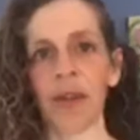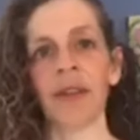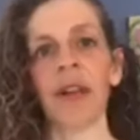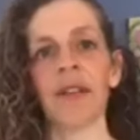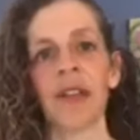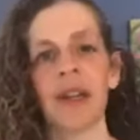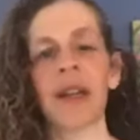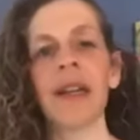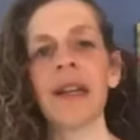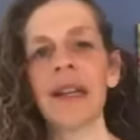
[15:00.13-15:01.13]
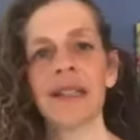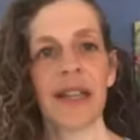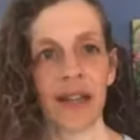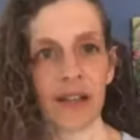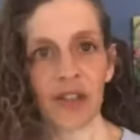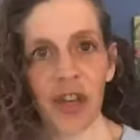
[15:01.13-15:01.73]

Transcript: whether or not you take on a